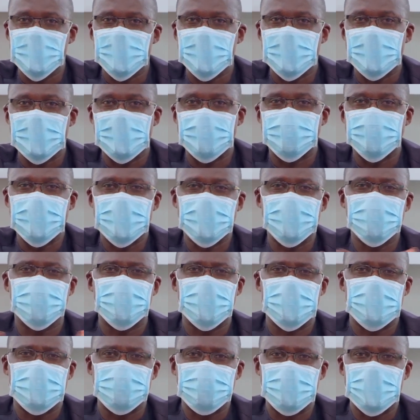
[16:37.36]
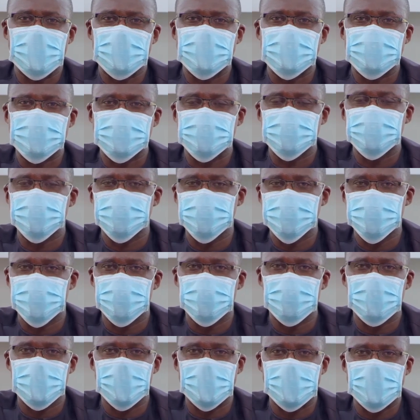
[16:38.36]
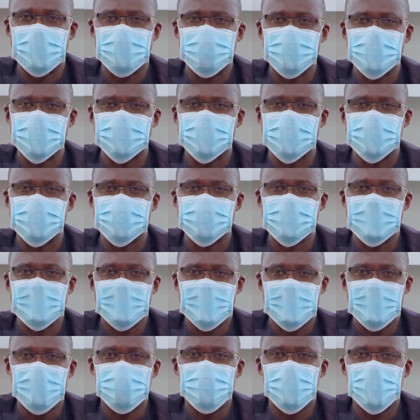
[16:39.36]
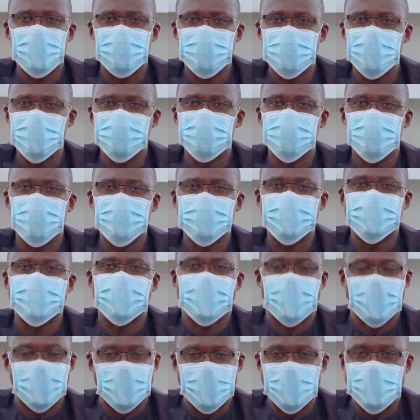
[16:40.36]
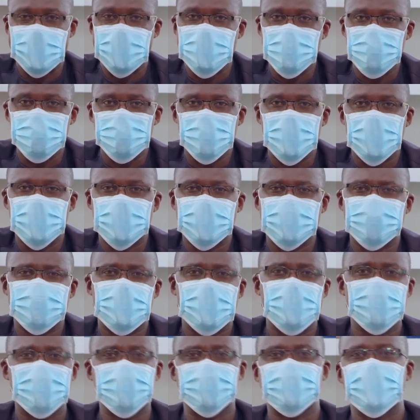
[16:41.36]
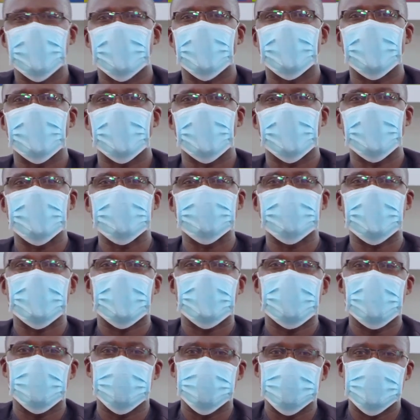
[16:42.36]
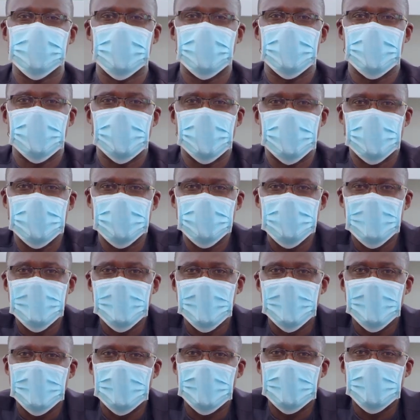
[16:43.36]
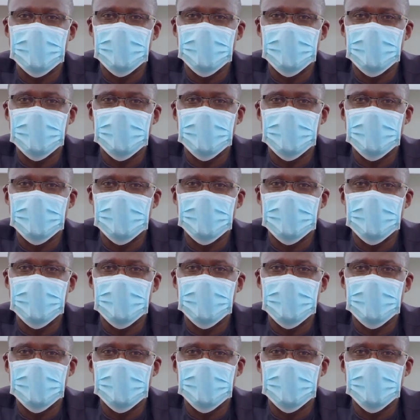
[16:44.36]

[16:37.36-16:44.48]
Uh, thank you very much to you, uh, Mrs. Marie Rose Saki. Mrs. Marie Rose Saki is a counselor and an